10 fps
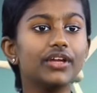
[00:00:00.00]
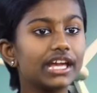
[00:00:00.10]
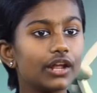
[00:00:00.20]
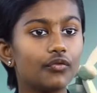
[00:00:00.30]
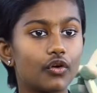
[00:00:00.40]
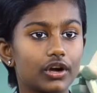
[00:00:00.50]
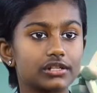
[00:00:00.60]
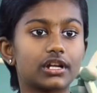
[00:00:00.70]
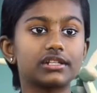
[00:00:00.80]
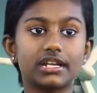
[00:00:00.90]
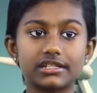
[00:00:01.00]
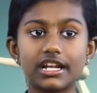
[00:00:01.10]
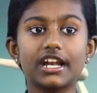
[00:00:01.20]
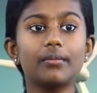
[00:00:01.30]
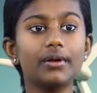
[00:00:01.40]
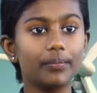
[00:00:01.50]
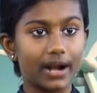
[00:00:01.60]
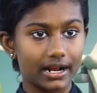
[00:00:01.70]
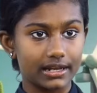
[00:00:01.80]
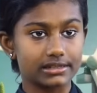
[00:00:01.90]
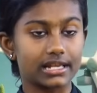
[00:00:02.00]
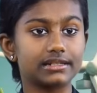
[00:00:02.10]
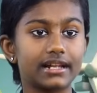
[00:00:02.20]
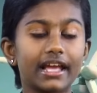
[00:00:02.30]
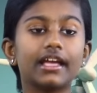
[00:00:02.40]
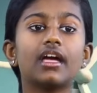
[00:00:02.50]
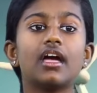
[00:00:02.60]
We can focus on sustainable practices like